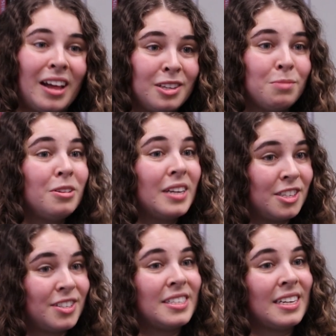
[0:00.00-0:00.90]
valuable,
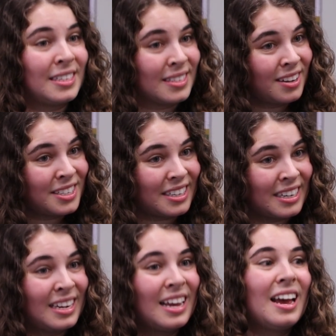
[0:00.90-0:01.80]
interesting
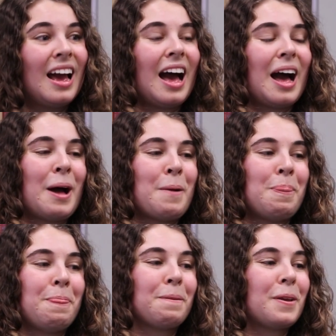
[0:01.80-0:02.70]
discussion
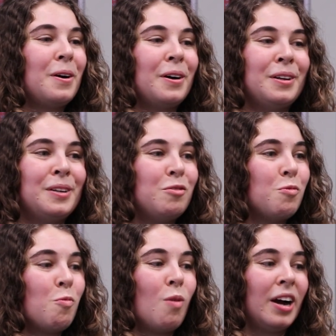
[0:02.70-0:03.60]
on
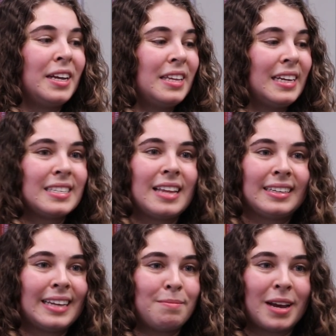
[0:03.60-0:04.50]
why things
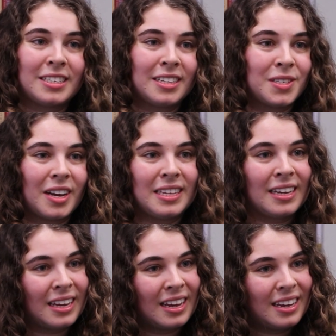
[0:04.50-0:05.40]
like that matter. So I
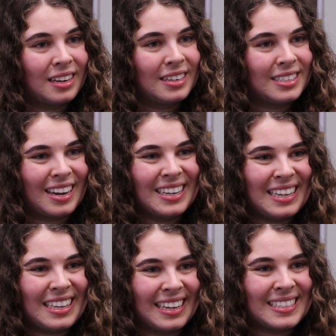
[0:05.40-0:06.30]
think
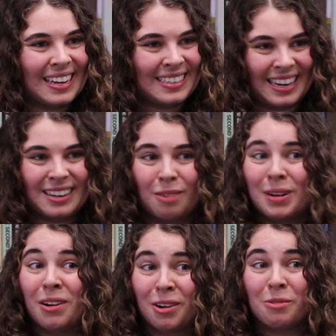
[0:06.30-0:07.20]
tiny things like that come
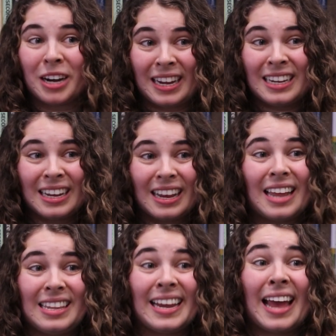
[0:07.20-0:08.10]
a long way,
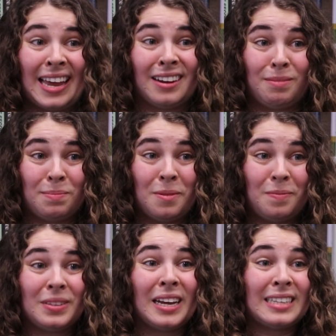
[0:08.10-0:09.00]
and they add up.
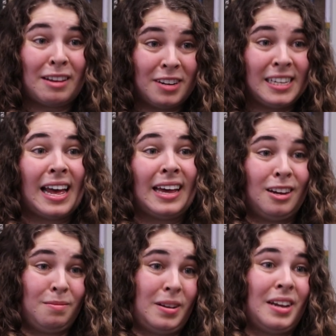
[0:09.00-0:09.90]
They definitely add
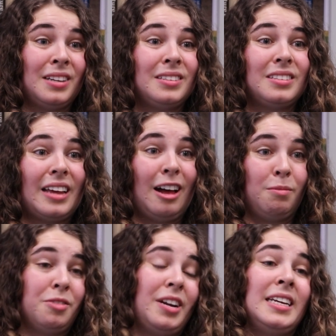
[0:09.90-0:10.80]
up and
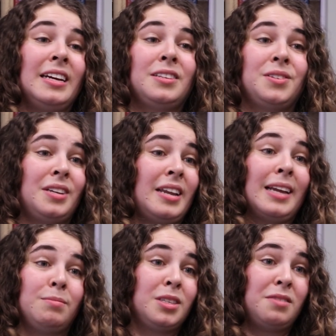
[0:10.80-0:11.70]
help creating a certain
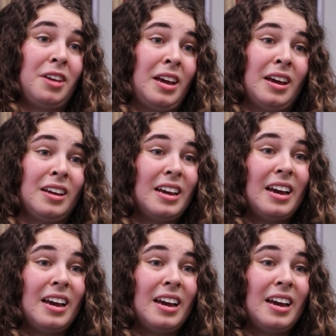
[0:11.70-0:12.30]
atmosphere